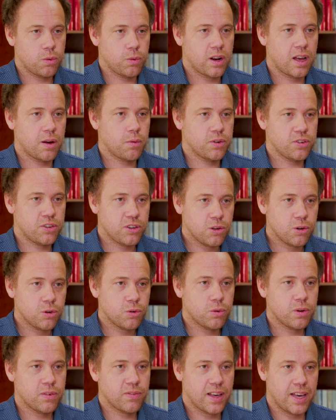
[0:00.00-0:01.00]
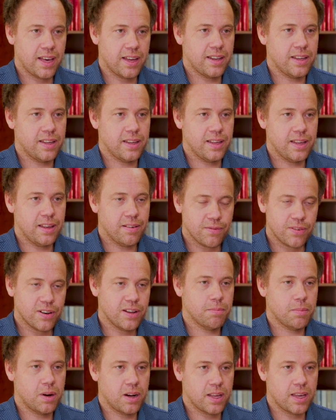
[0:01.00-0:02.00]
what I would do if I had
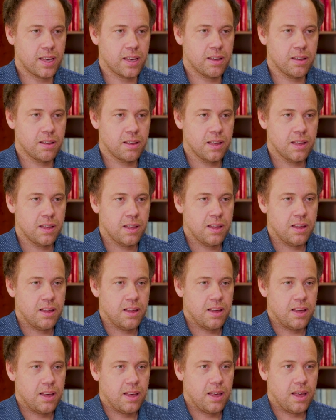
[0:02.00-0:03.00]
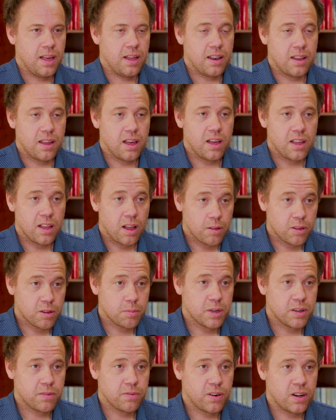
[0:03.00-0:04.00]
infinite money and
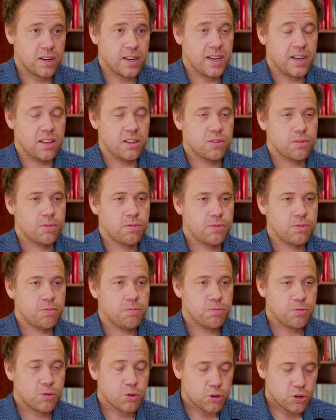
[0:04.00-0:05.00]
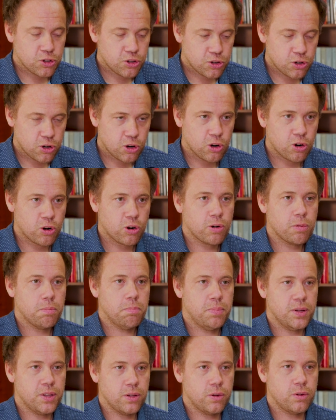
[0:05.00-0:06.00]
unlimited funding is for sure
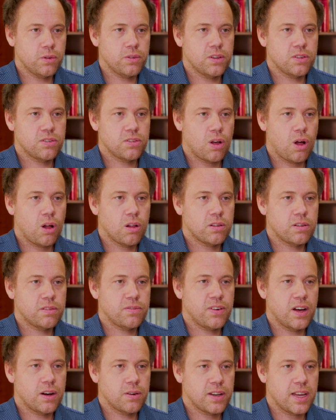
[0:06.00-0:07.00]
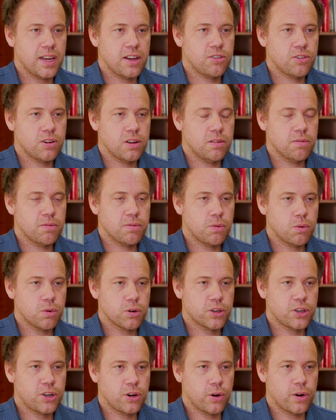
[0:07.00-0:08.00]
build a solid foundation
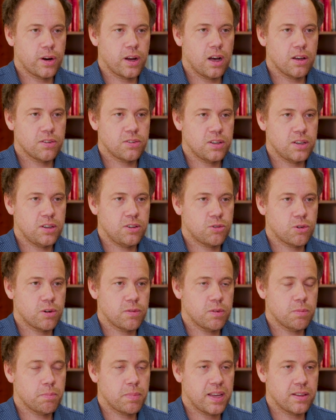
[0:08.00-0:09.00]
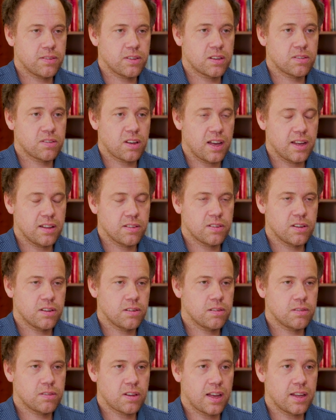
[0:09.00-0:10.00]
for curiosity-driven basic science
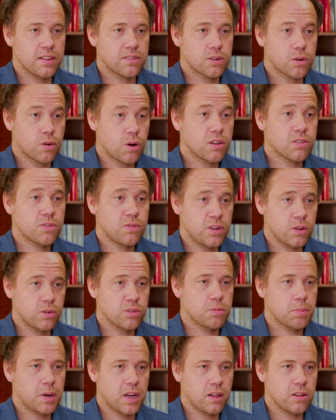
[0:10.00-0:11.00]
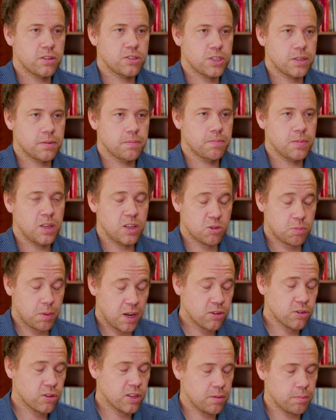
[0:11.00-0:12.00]
across fields of biology,
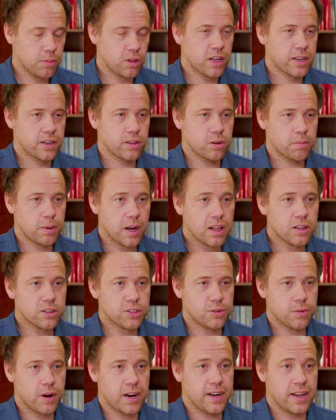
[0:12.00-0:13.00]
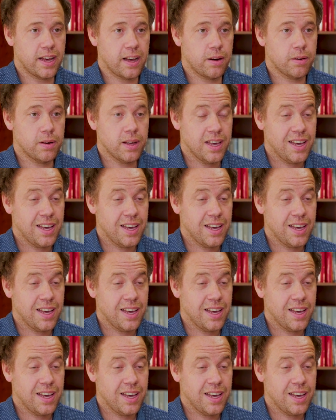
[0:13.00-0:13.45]
especially in molecular biology right now,